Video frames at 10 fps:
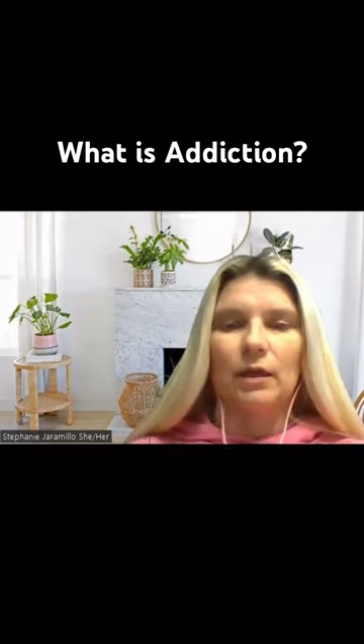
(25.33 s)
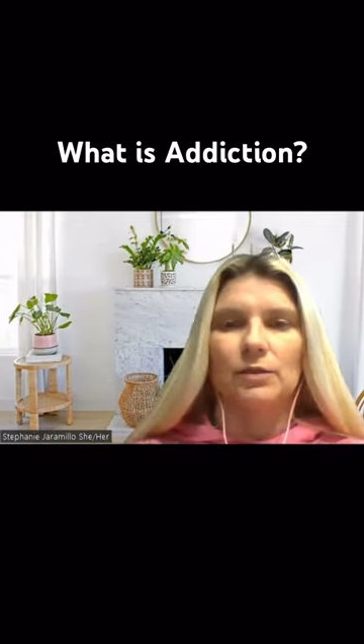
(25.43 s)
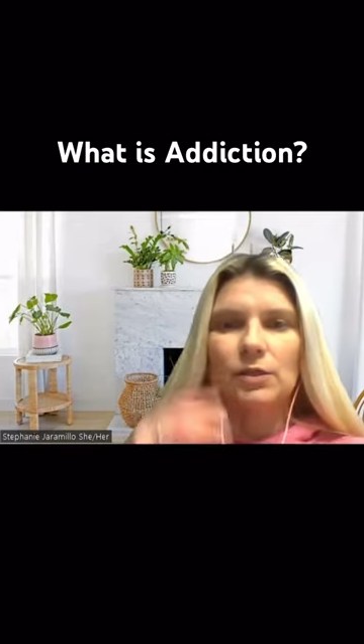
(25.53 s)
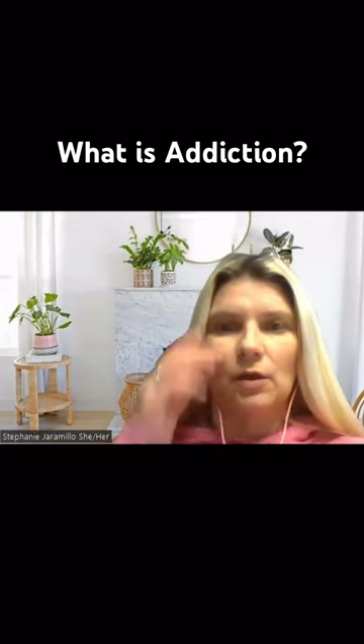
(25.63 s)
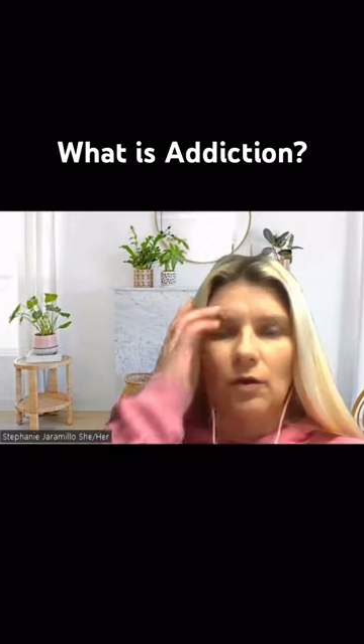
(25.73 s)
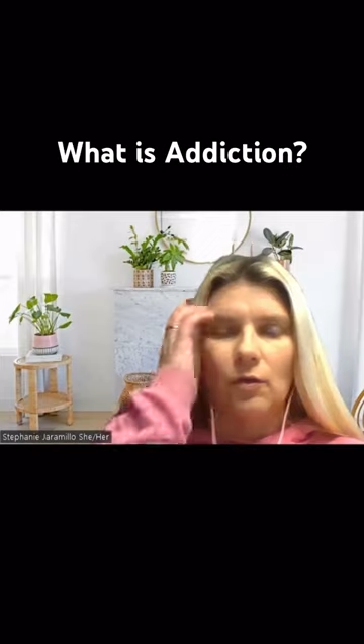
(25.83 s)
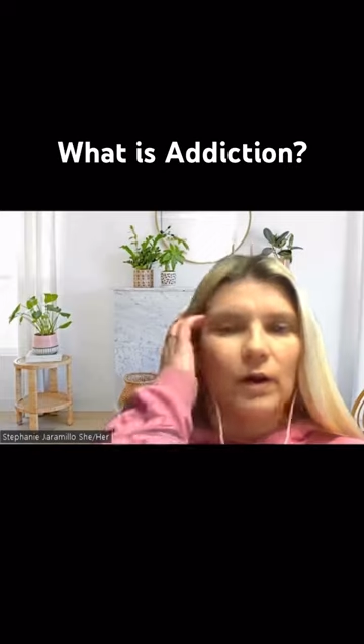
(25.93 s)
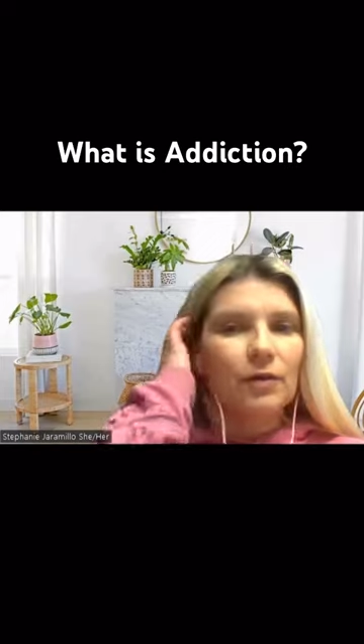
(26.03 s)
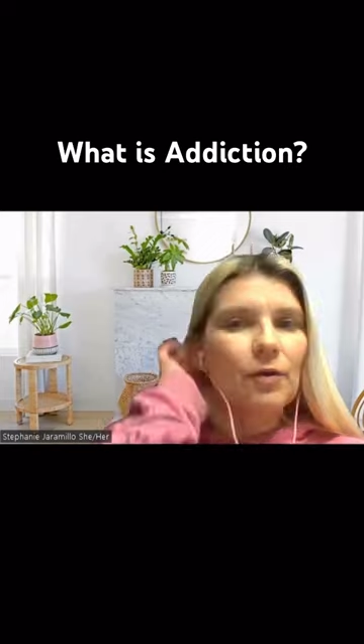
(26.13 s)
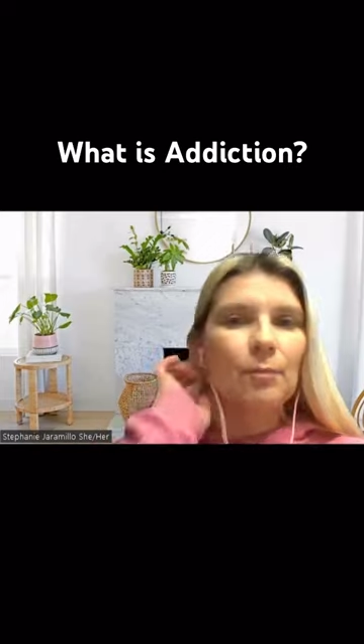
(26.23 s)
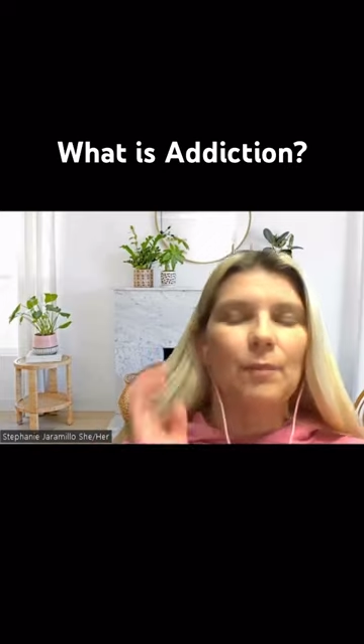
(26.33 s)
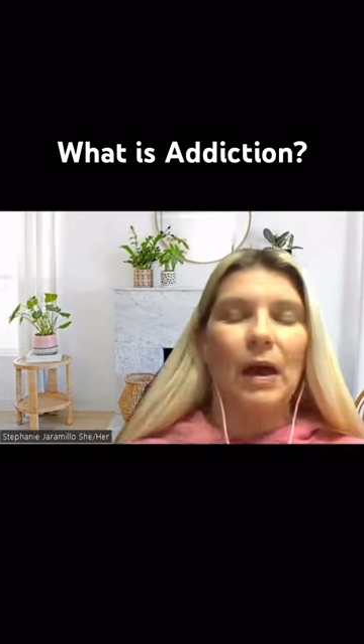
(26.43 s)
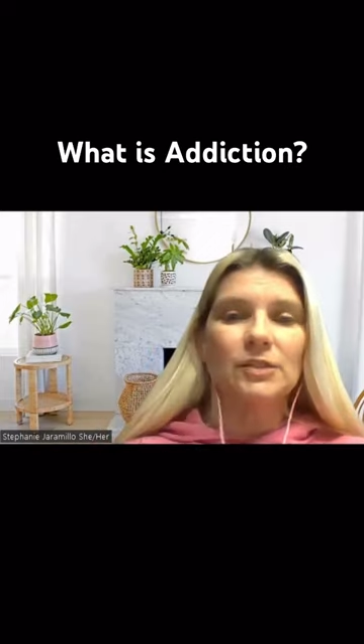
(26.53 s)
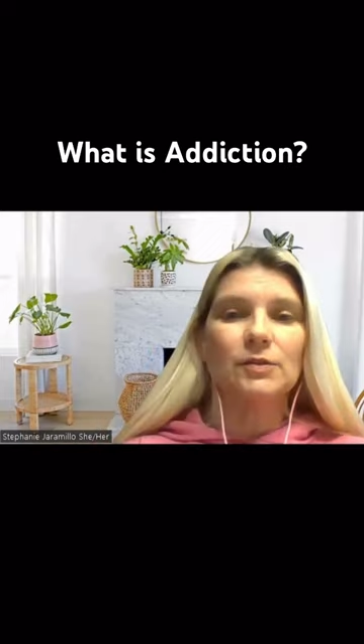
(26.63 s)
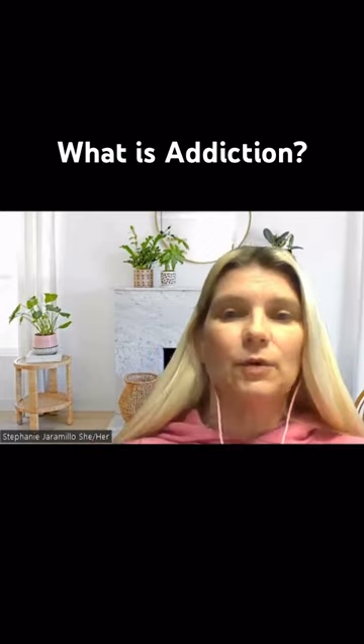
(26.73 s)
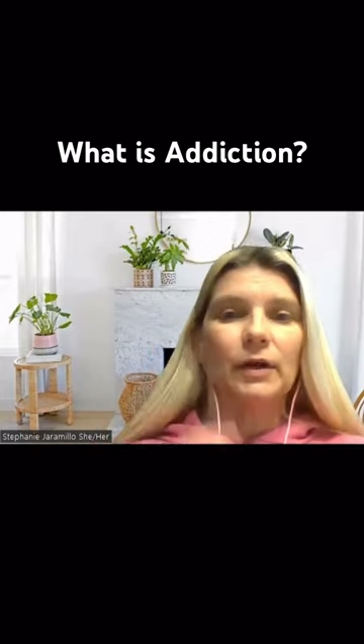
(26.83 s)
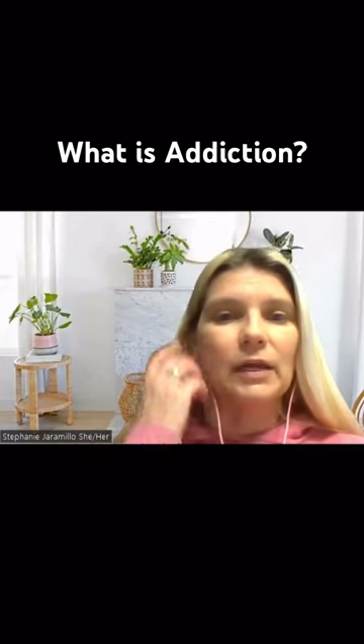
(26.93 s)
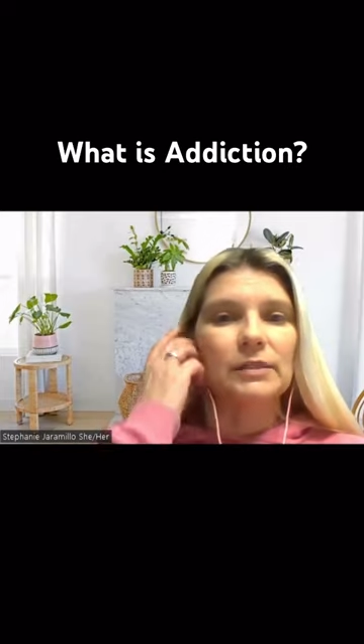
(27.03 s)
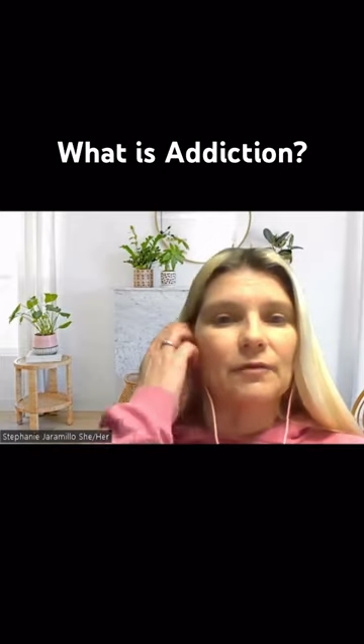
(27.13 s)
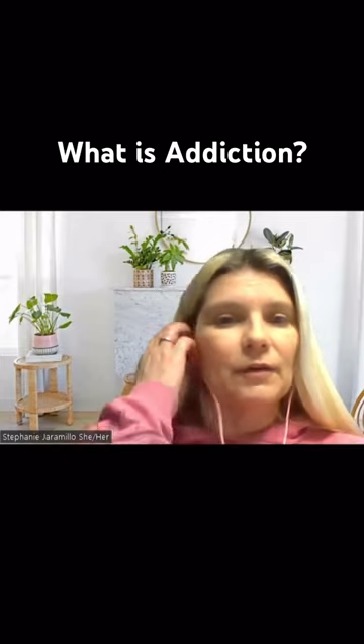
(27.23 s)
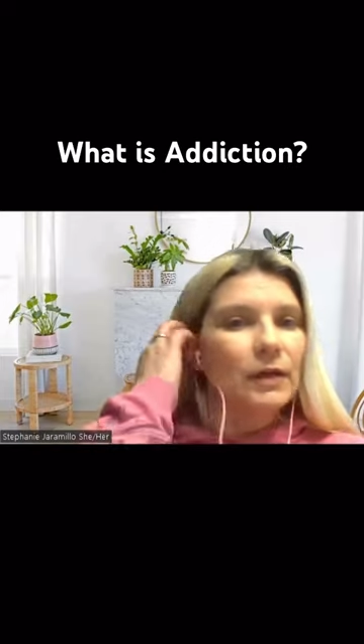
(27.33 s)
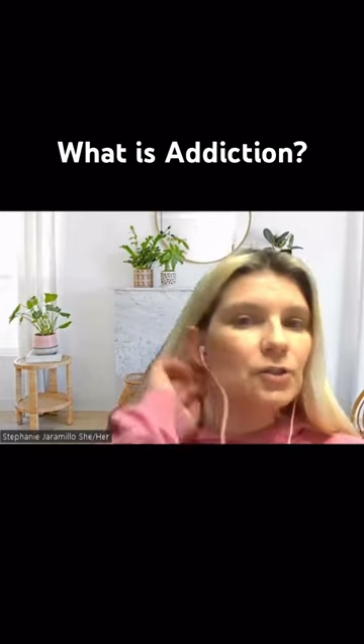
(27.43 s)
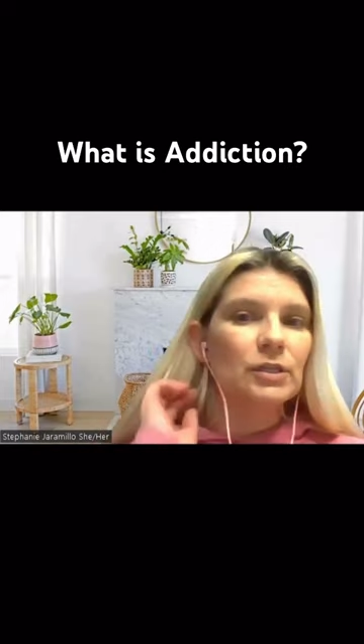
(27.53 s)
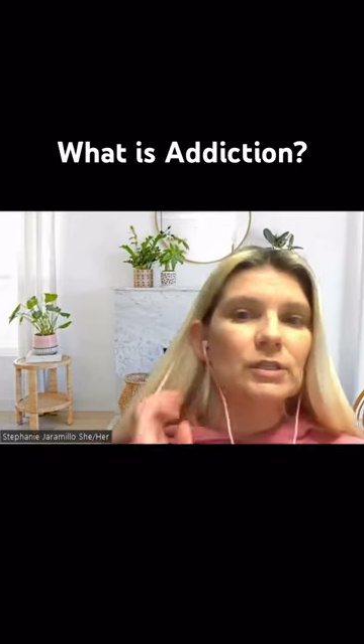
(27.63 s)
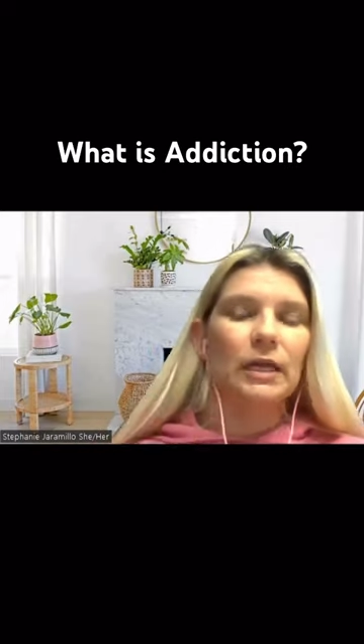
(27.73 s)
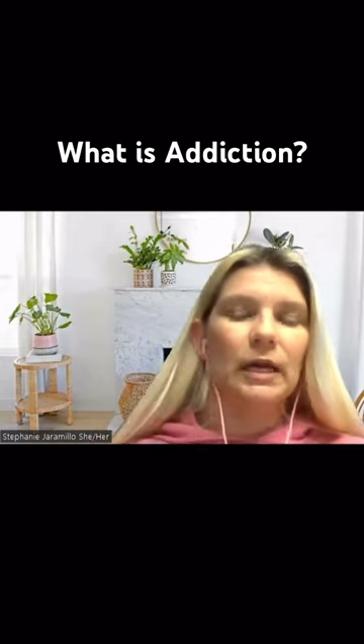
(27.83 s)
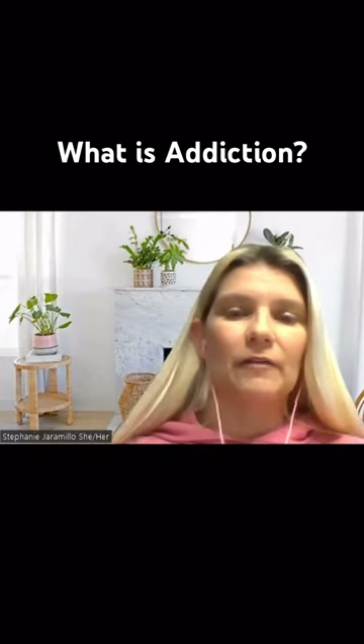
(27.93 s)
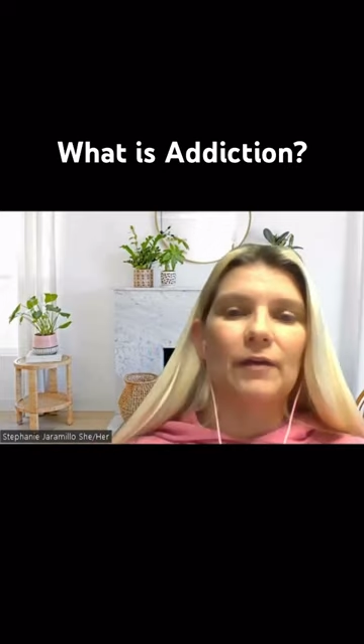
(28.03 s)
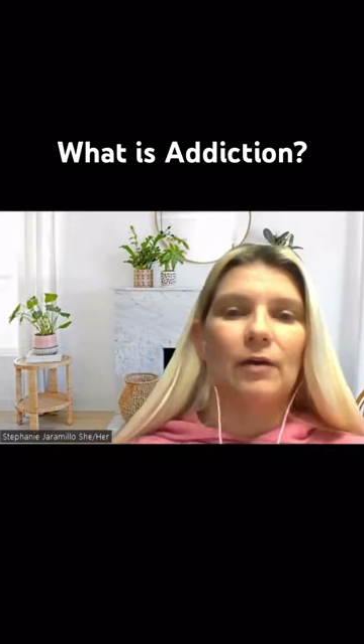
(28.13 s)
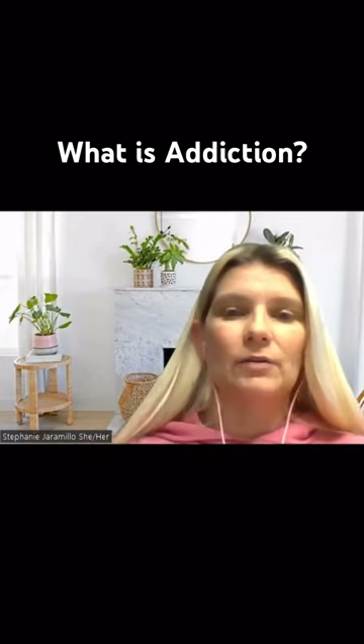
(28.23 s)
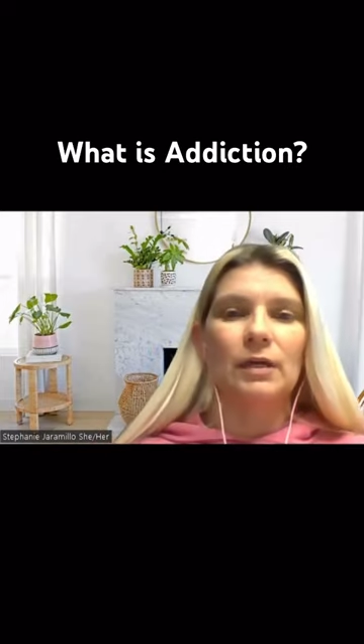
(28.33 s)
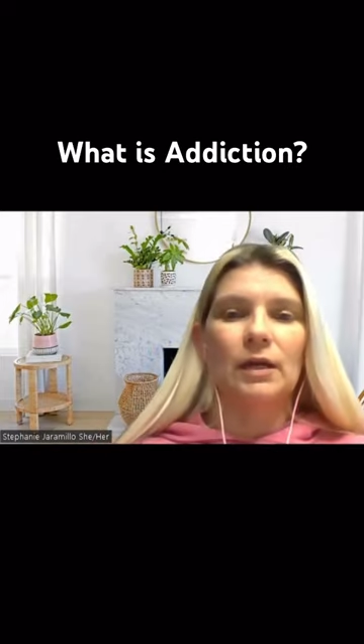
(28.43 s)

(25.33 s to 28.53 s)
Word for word: And so, one of the best working definitions that I found